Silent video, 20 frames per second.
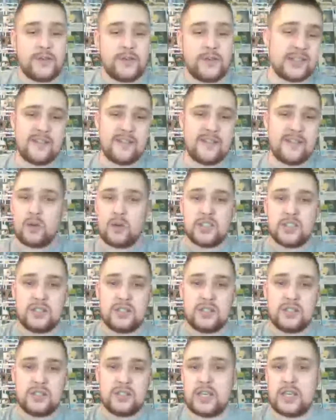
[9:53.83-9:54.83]
But if you guys have
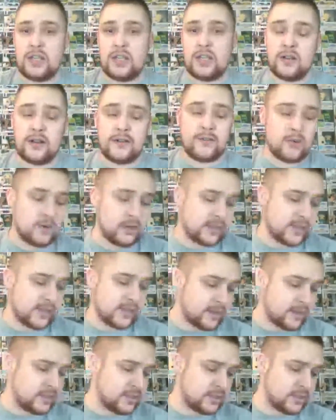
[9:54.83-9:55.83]
any questions like here,
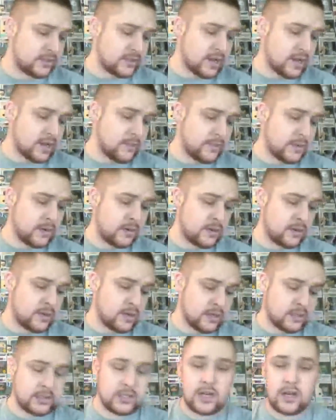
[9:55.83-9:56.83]
of course, I could just
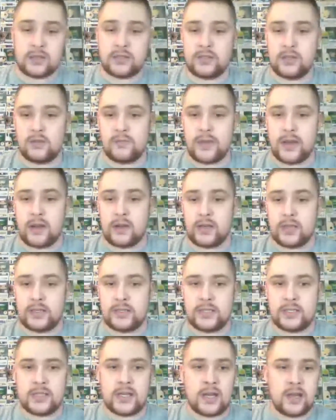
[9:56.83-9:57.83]
stop and talk to you
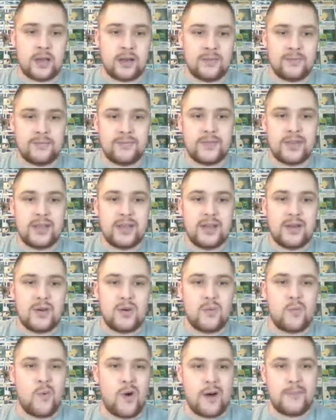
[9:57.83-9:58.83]
about it
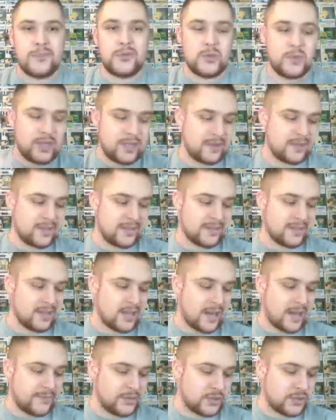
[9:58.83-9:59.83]
while I'm
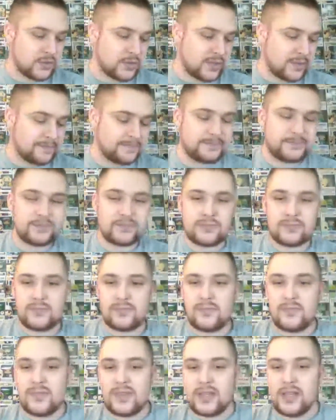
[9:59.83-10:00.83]
doing this live stream.
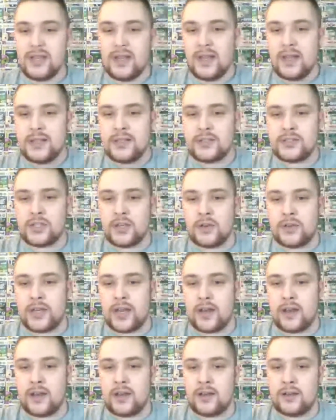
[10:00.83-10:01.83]
So
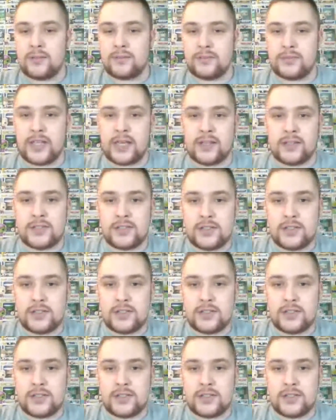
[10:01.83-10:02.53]
yeah, thanks.